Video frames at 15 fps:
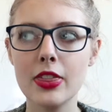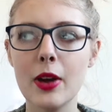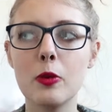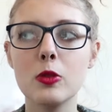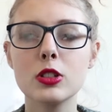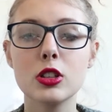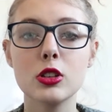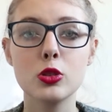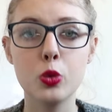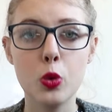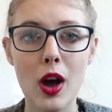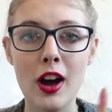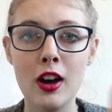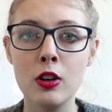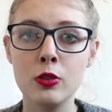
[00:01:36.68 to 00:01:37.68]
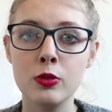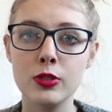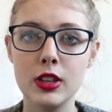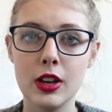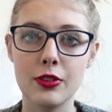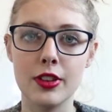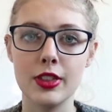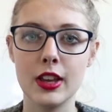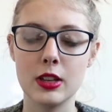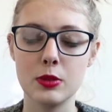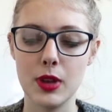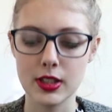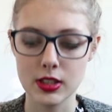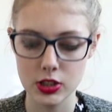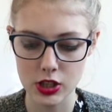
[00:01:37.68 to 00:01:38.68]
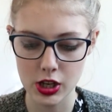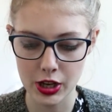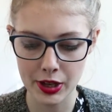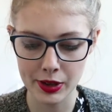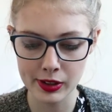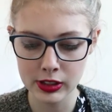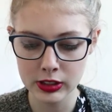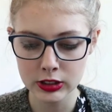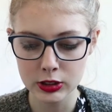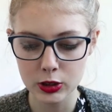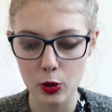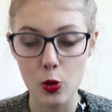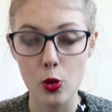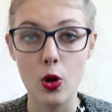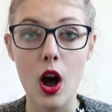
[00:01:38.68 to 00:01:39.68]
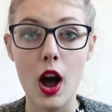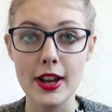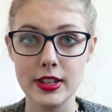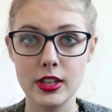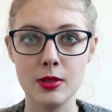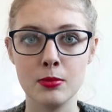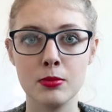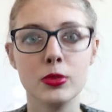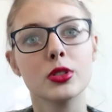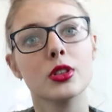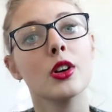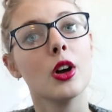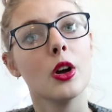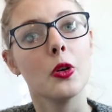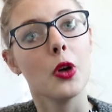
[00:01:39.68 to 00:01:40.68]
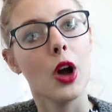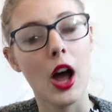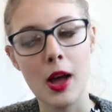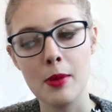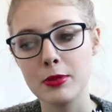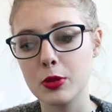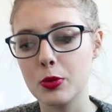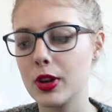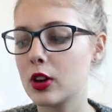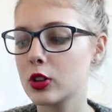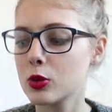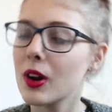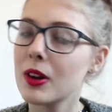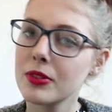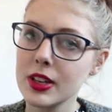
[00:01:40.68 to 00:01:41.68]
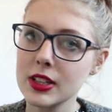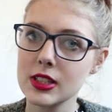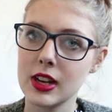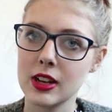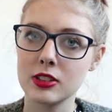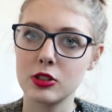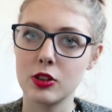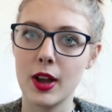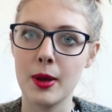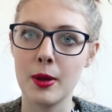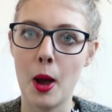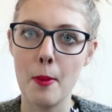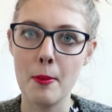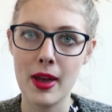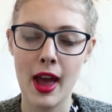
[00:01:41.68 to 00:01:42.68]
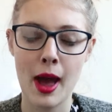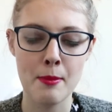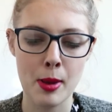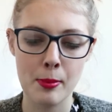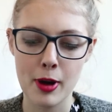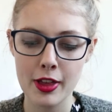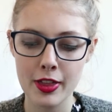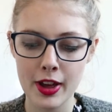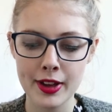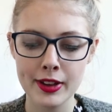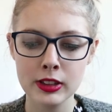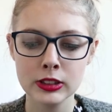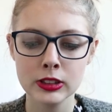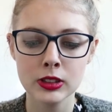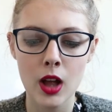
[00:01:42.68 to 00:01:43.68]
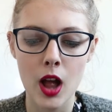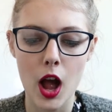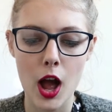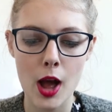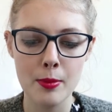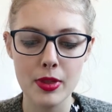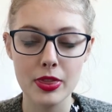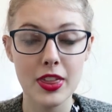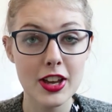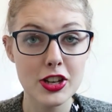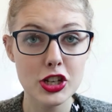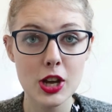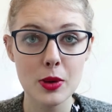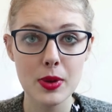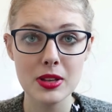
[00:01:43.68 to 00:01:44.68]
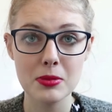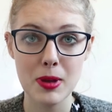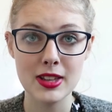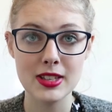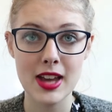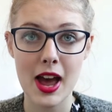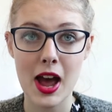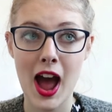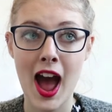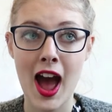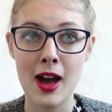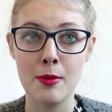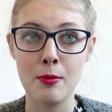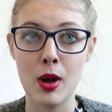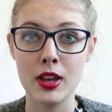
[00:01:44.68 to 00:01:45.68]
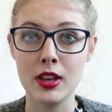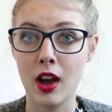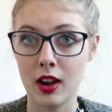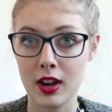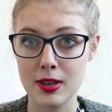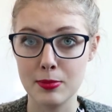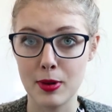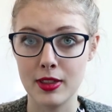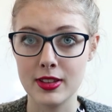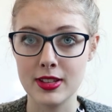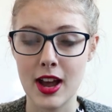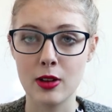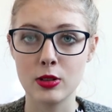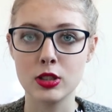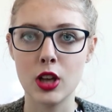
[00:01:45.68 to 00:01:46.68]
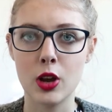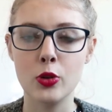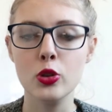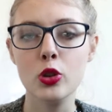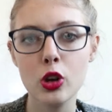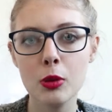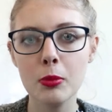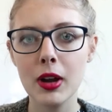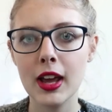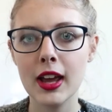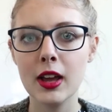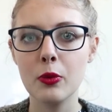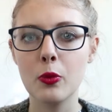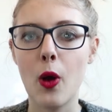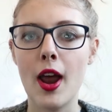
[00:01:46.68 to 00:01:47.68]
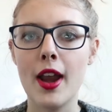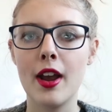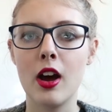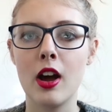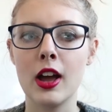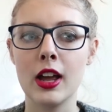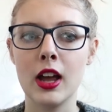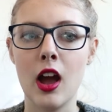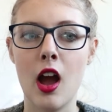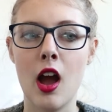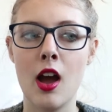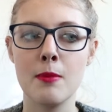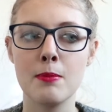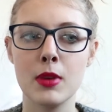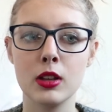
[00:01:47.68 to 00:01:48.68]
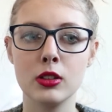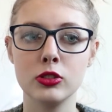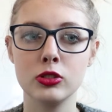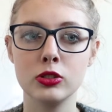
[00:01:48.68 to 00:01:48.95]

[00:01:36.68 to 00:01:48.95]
There was 12 different things we had to do, or items. Um, so we got 12 things in our stocking, me and my brother. Um, this year we spent it at my youngest brother's house. So normally when I um,